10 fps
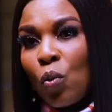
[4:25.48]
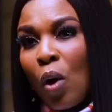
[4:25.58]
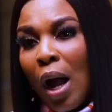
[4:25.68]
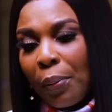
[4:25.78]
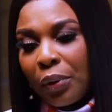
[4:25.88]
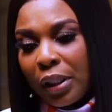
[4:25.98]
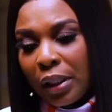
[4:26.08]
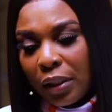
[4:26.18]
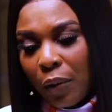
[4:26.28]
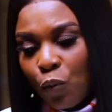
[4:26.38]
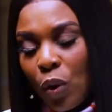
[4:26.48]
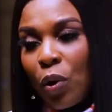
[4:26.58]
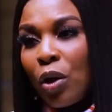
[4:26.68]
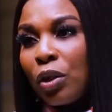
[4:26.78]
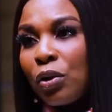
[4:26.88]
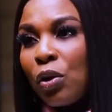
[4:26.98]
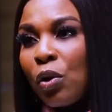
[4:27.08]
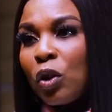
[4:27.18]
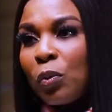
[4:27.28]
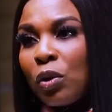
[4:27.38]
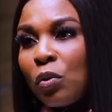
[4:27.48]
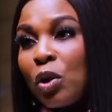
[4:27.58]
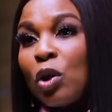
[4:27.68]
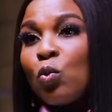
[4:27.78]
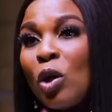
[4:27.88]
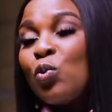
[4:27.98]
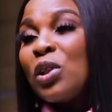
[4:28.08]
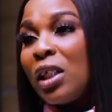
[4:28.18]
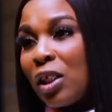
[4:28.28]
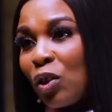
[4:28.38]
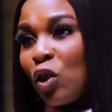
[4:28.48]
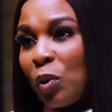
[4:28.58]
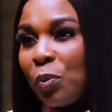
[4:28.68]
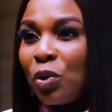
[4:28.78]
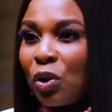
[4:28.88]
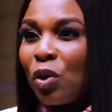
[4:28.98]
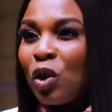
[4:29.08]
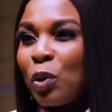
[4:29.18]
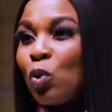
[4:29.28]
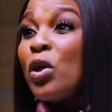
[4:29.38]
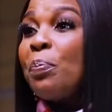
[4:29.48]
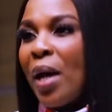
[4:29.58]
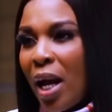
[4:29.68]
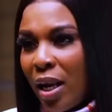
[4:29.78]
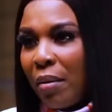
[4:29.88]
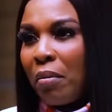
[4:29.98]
So what happened is, when we got to the hospital, because once we take such people to the hospital, we pay